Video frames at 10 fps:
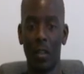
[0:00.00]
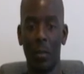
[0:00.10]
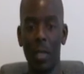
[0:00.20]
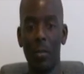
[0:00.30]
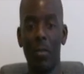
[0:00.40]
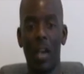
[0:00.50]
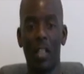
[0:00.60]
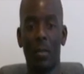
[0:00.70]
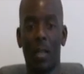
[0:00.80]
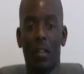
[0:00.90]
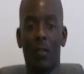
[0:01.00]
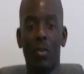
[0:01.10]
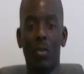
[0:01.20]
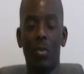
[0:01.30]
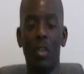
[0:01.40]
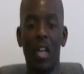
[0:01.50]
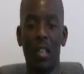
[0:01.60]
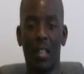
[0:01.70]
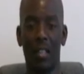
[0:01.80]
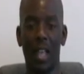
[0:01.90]
the people aspect of who,
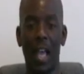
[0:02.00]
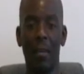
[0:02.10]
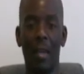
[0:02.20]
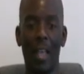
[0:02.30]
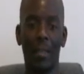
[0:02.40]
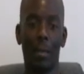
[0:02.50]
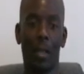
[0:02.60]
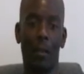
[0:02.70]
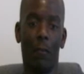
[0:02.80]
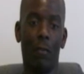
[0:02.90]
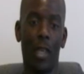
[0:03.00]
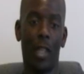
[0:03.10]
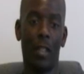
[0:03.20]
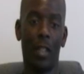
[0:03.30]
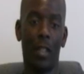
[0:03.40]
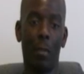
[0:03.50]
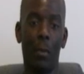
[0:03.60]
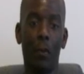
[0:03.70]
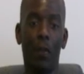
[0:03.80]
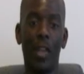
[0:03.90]
the time aspect of when, the
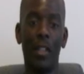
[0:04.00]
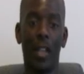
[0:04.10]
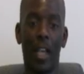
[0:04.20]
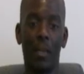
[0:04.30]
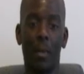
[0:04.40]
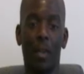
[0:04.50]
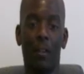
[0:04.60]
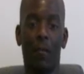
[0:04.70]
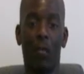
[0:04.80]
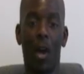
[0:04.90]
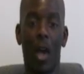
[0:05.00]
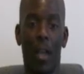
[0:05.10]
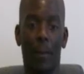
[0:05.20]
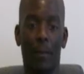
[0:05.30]
motivation aspect of why.